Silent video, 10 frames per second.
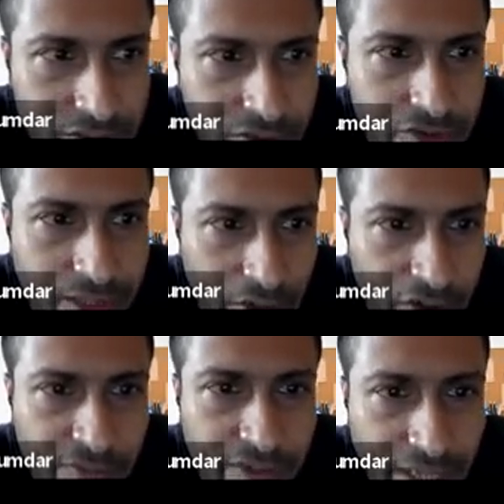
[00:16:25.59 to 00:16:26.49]
So you
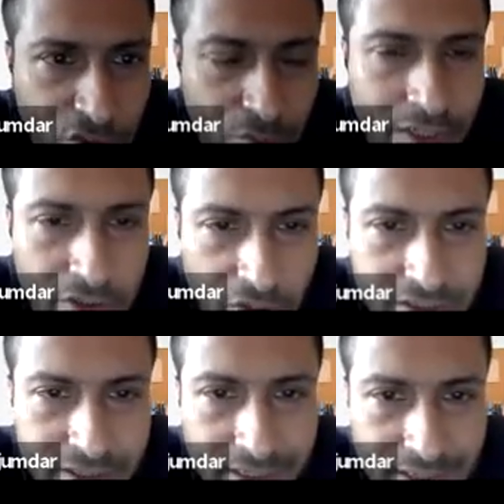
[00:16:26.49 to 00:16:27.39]
cannot even enumerate all
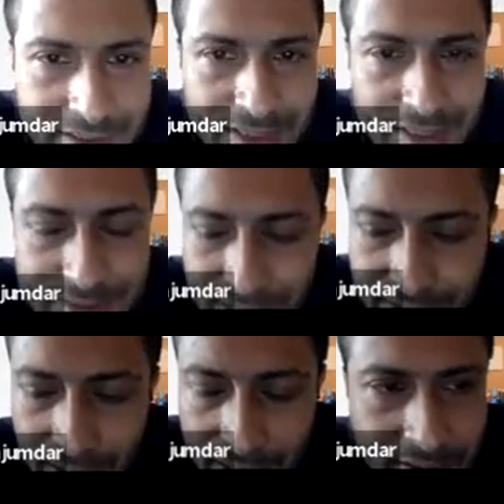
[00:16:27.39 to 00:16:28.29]
triangles in less than
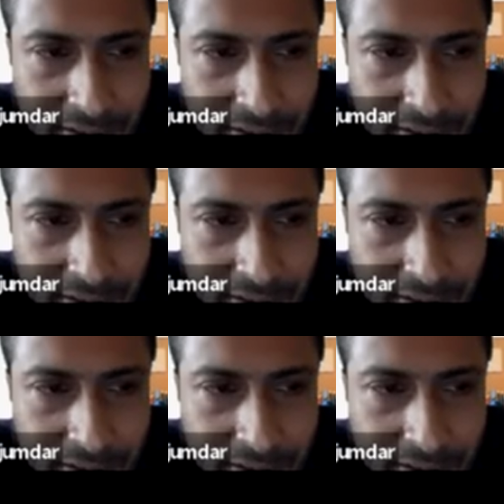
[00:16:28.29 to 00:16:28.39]
that.